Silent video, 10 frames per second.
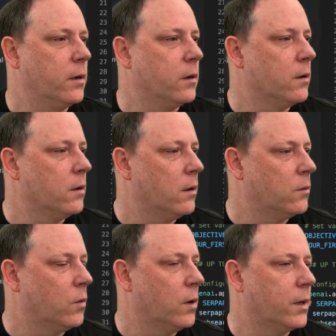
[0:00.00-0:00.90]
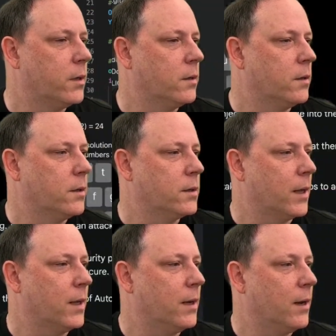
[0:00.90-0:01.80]
here on what
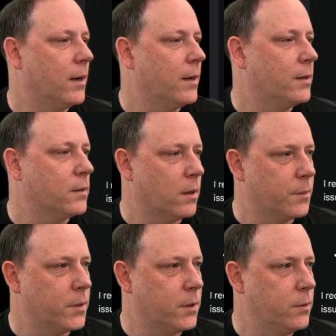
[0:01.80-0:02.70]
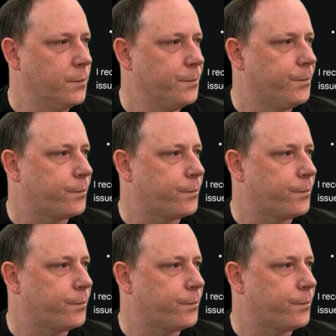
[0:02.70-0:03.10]
this AI is up to.